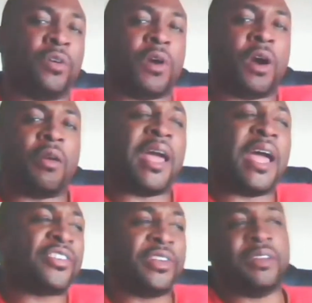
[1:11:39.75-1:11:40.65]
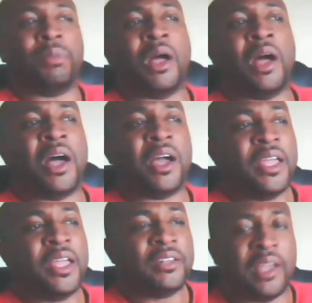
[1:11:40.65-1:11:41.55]
a strong call to action in the blog.
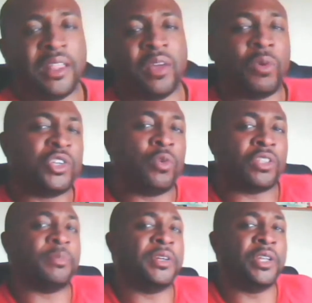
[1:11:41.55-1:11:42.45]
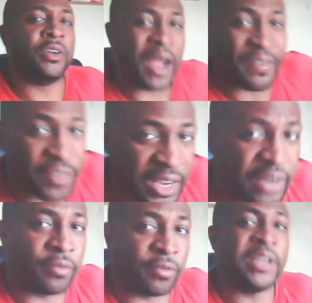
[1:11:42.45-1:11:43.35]
Tell them what you want them to do after
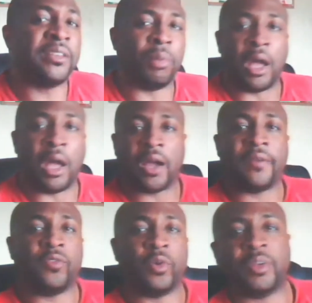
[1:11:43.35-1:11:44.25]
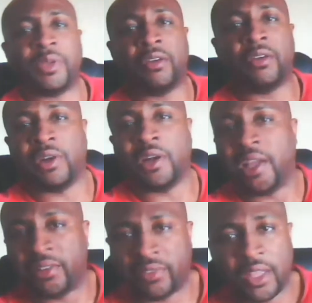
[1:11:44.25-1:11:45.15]
they read the blog. If you want them to get on your
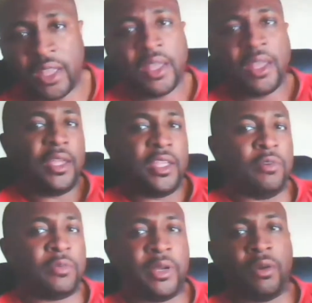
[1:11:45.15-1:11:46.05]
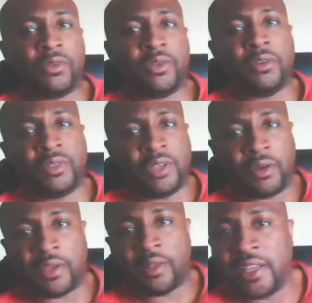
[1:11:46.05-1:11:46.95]
list, you want them to go to
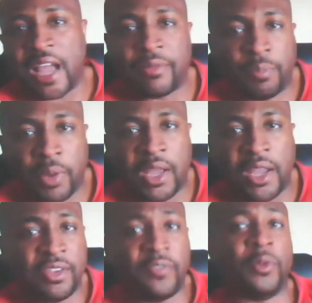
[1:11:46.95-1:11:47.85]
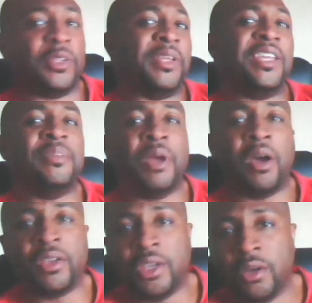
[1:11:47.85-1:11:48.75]
your lead capture page, you want them to
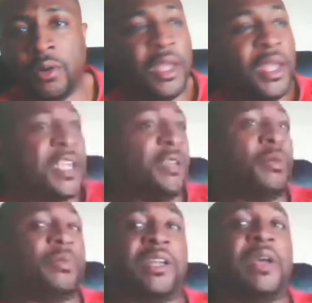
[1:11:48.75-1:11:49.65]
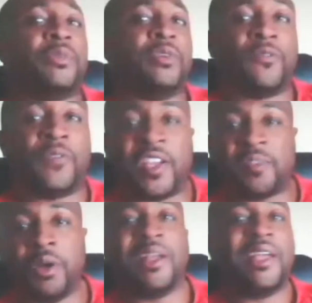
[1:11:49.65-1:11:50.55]
email you, you want them to connect with you on
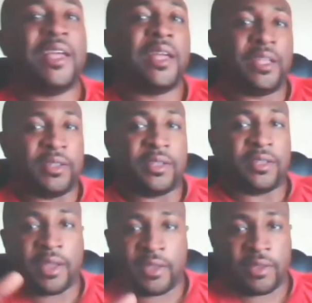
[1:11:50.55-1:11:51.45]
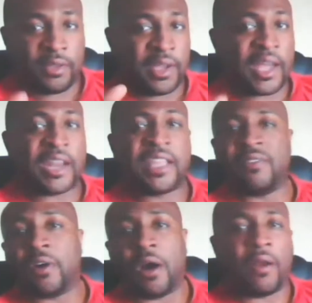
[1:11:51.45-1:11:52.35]
Facebook, you got to give
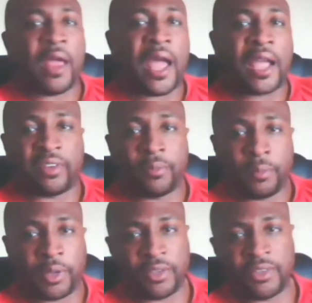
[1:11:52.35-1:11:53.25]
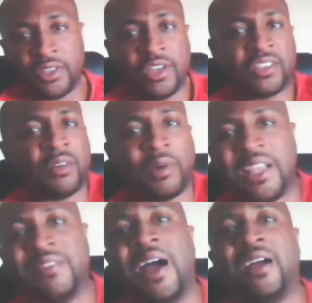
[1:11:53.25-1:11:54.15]
a call to action because you just don't want to
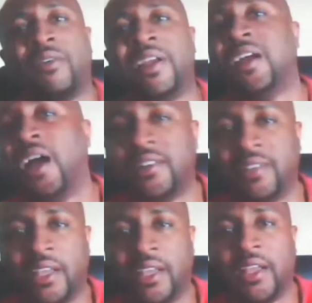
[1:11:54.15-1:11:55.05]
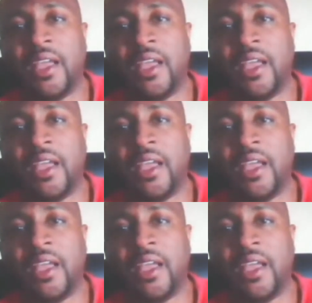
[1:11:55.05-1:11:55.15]
give out great content,